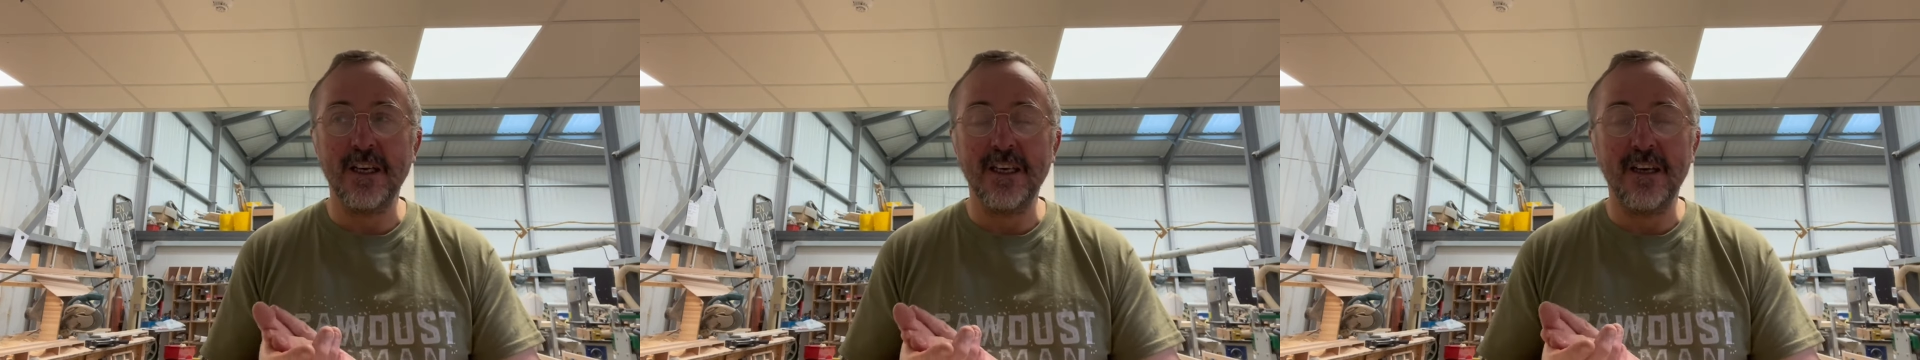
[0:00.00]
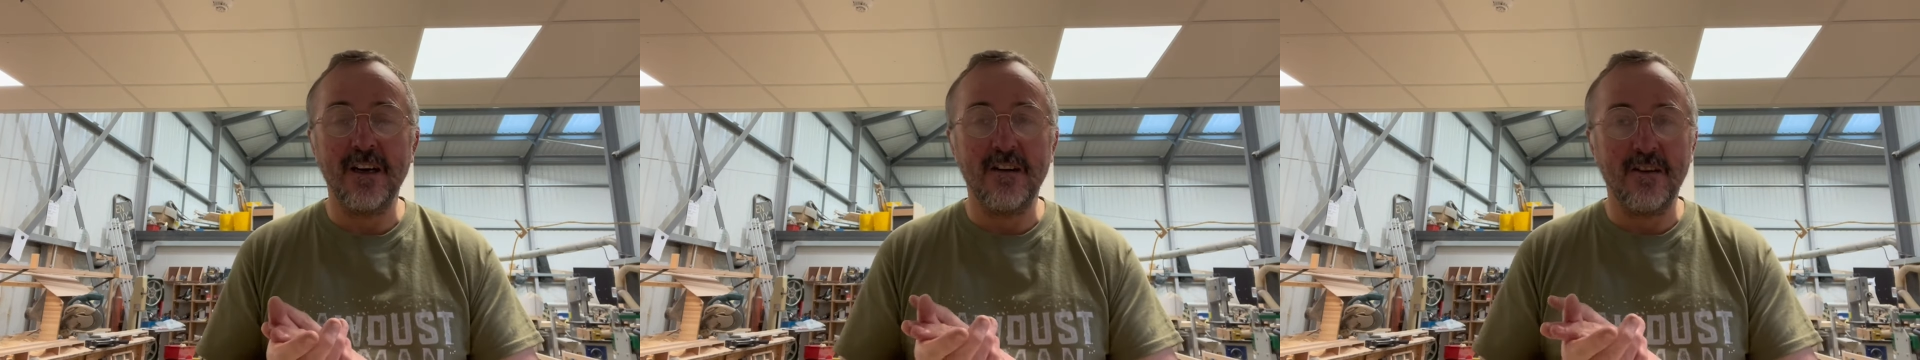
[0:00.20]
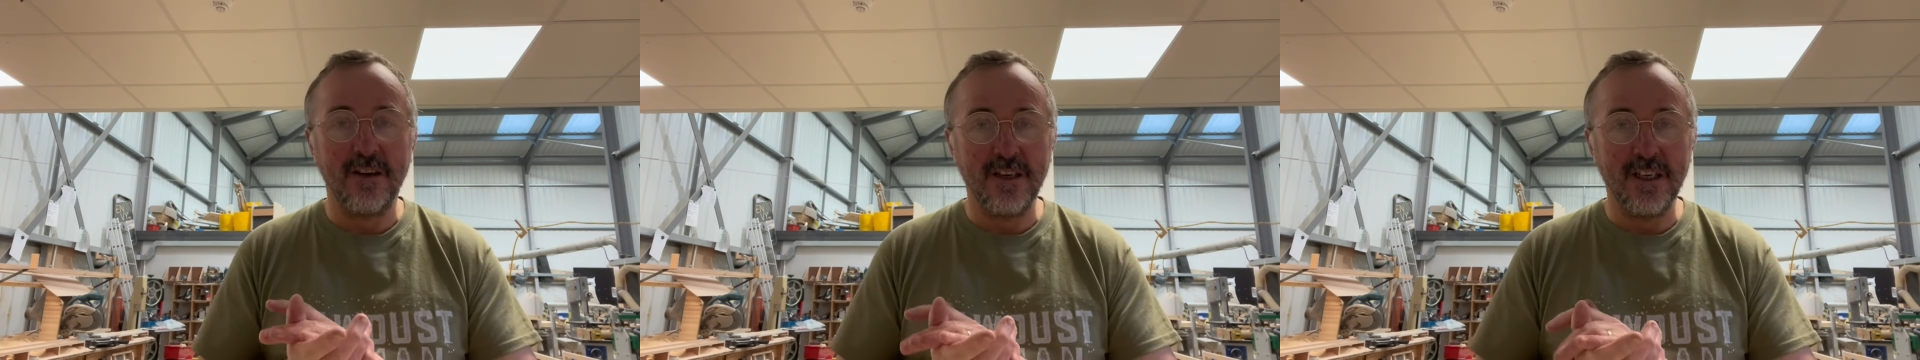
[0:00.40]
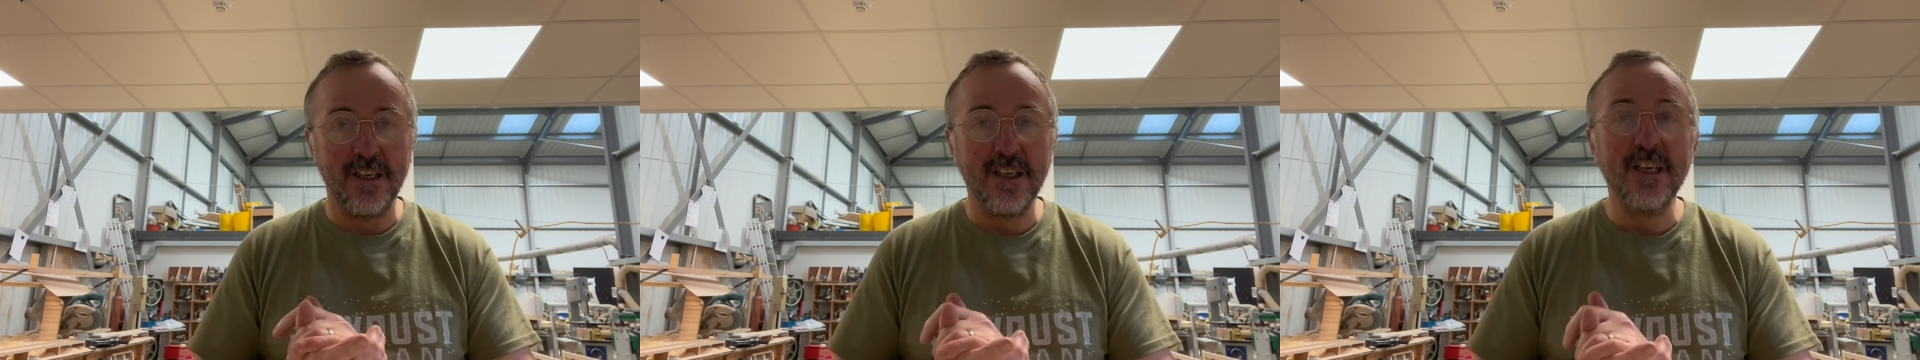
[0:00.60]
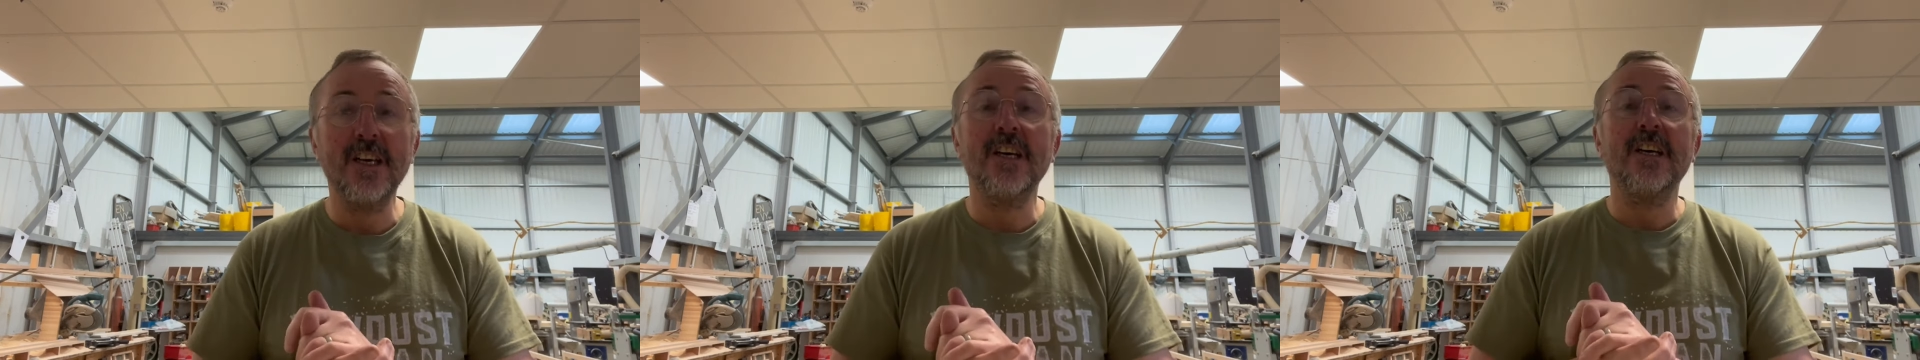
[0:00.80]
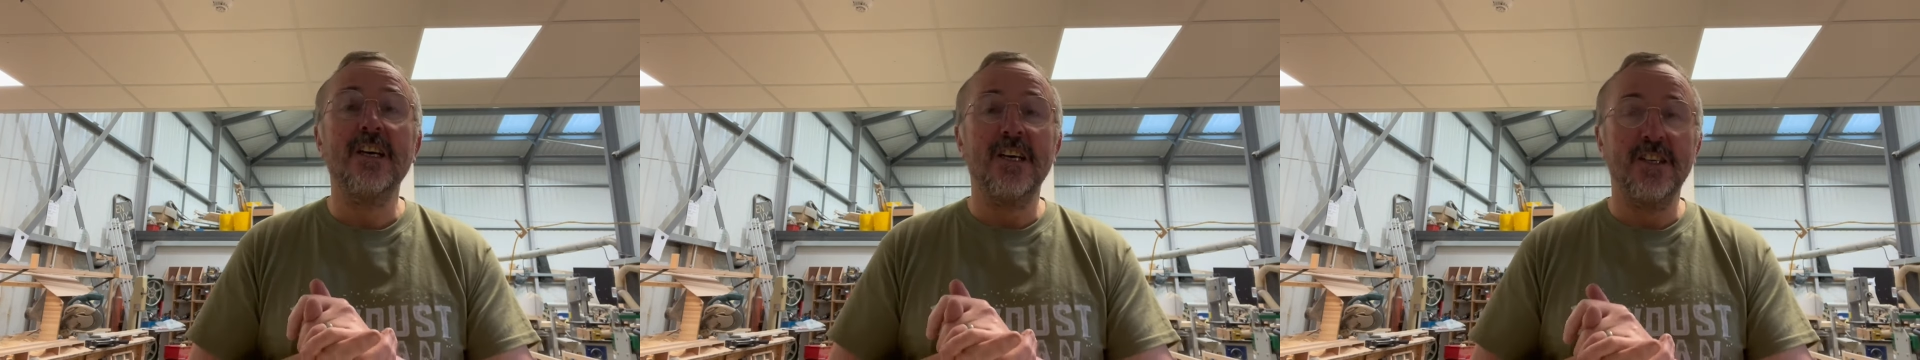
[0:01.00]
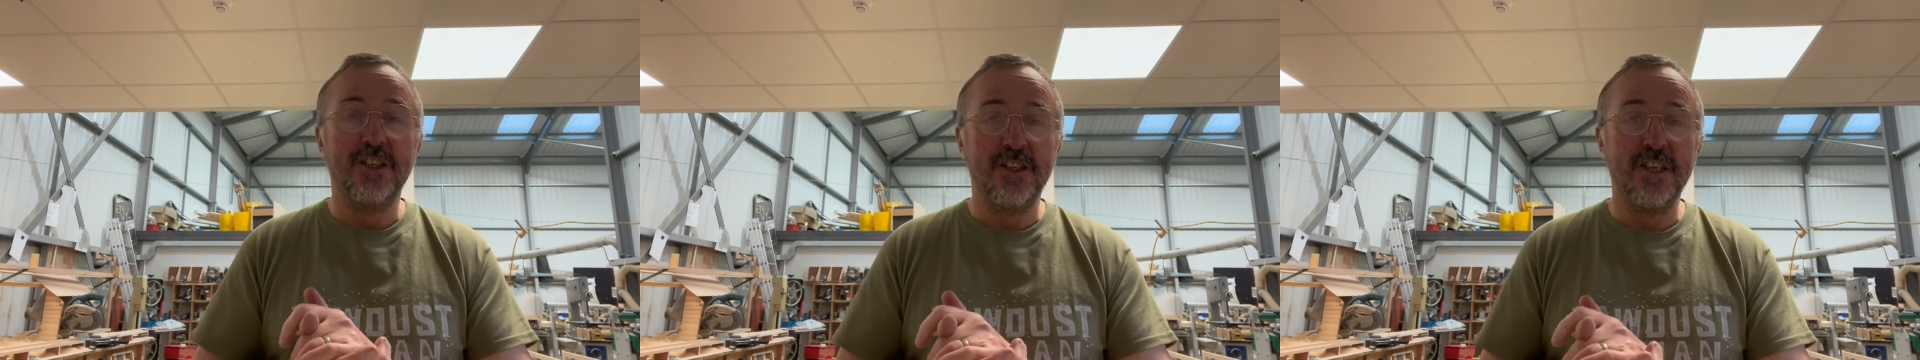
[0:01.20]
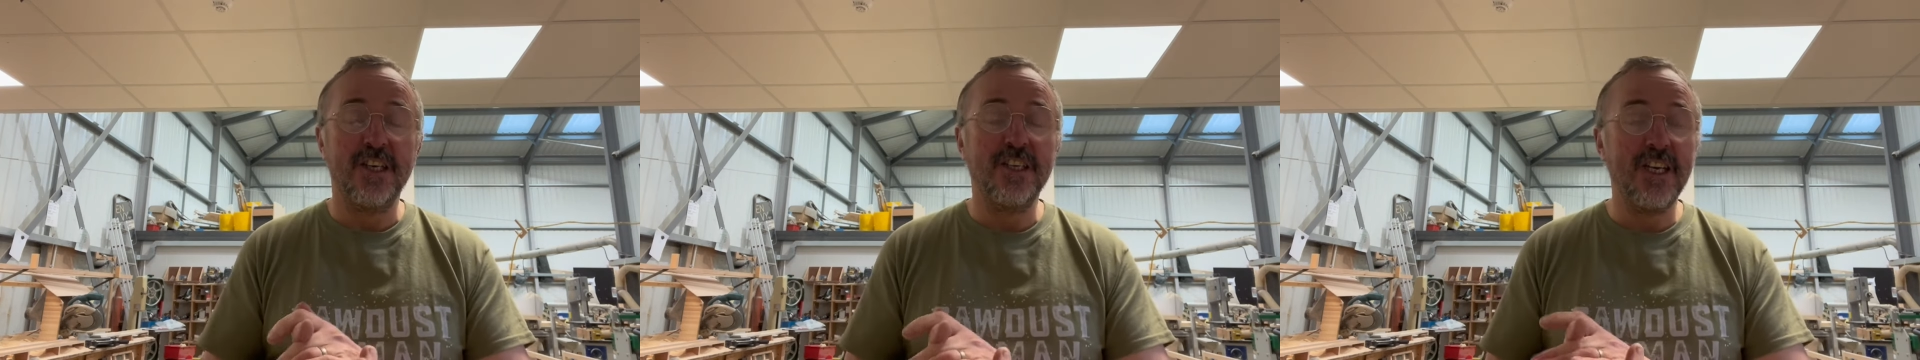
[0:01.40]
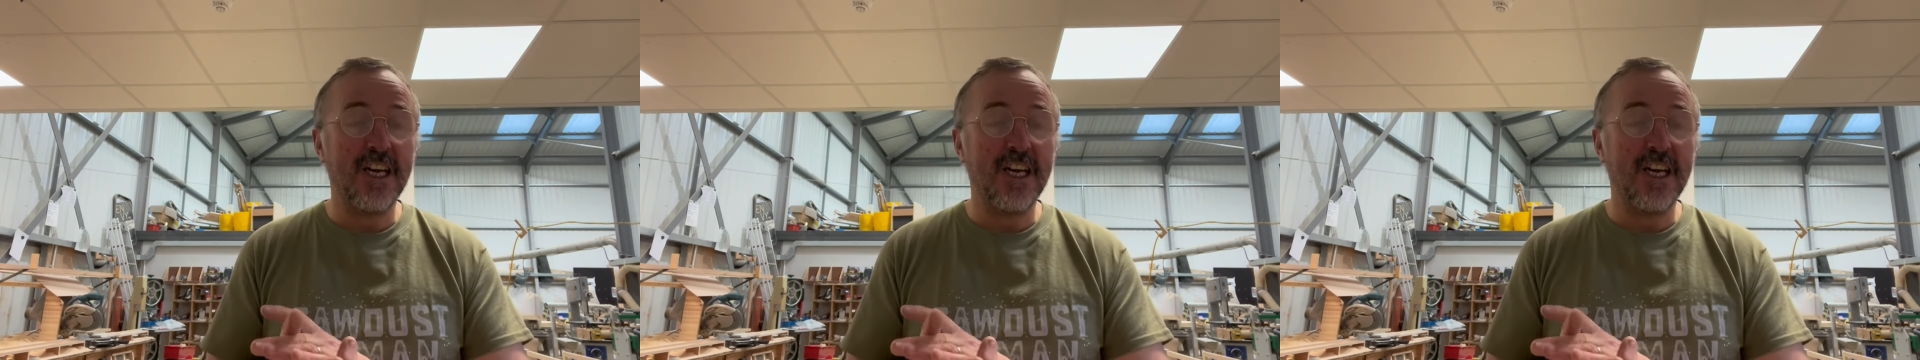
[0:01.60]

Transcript: you all right? And she says,